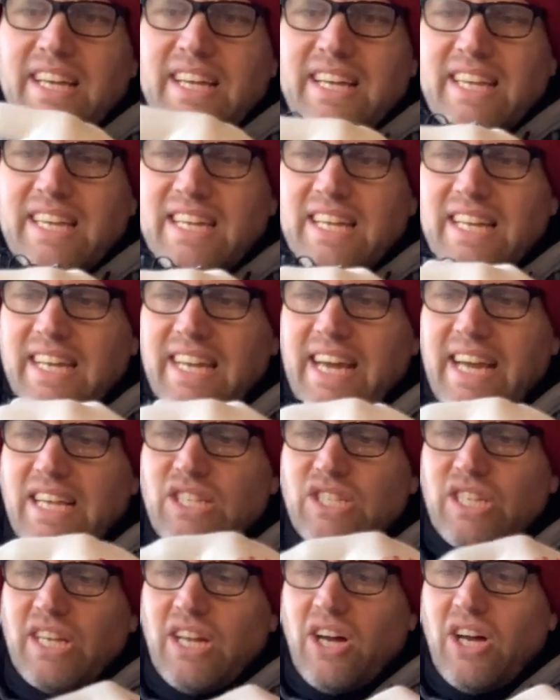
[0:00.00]

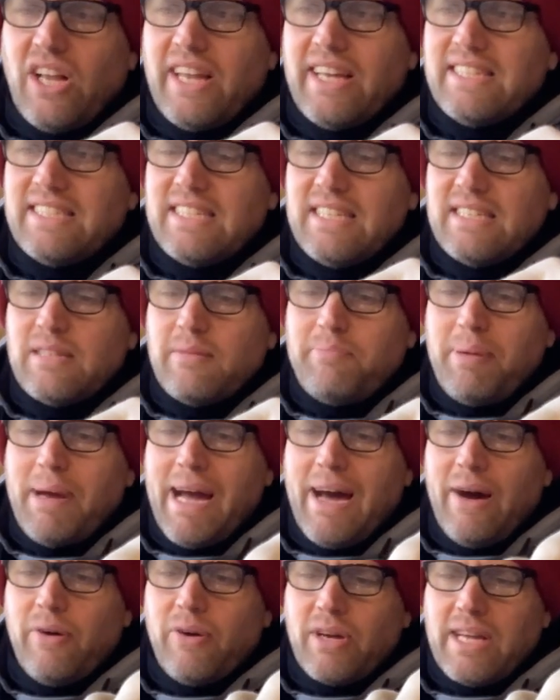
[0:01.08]
connection. All I see is a
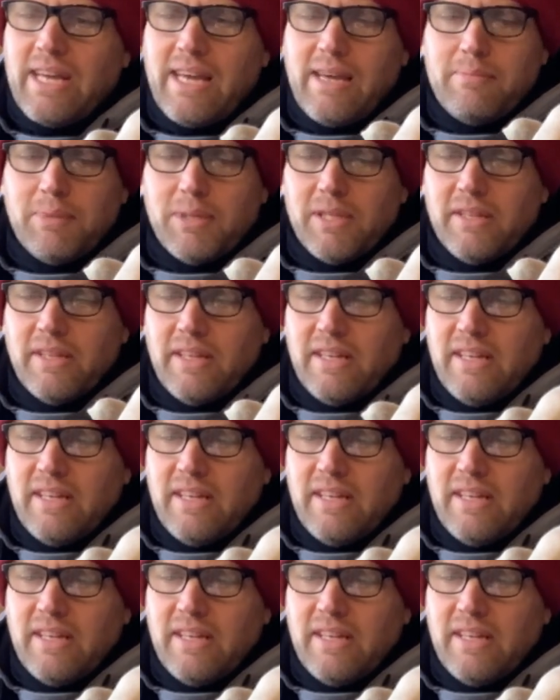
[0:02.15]
power cable.